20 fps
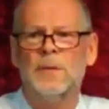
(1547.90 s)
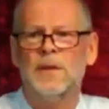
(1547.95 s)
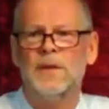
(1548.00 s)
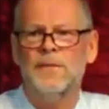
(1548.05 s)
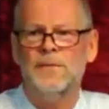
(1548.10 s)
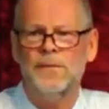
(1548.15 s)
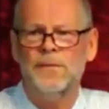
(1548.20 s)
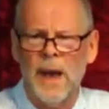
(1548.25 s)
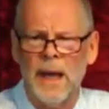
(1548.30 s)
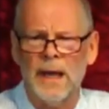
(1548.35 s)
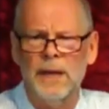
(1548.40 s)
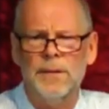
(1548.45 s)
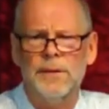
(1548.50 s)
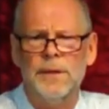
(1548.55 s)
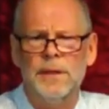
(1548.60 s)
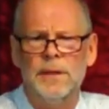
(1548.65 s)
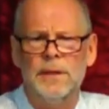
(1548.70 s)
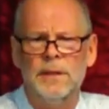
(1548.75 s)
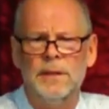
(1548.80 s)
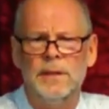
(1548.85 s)
faith
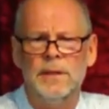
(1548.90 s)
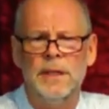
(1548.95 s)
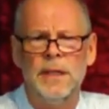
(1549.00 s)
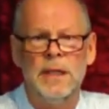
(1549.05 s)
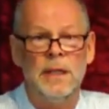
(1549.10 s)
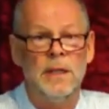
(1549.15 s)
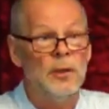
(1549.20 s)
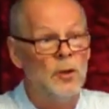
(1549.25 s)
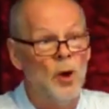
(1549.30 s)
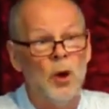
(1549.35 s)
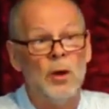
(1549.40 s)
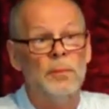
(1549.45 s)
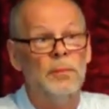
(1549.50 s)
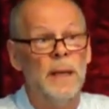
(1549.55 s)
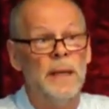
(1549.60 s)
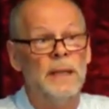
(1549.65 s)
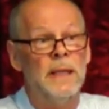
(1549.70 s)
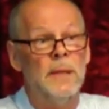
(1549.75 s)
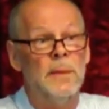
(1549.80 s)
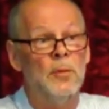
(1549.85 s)
did not
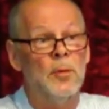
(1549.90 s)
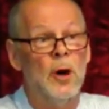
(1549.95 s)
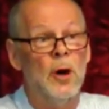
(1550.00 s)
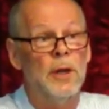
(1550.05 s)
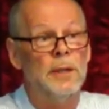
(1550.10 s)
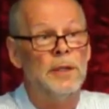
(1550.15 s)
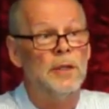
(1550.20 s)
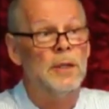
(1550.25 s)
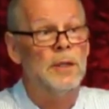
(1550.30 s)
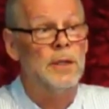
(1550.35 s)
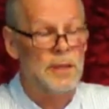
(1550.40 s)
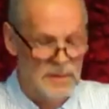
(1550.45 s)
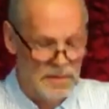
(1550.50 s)
make him righteous.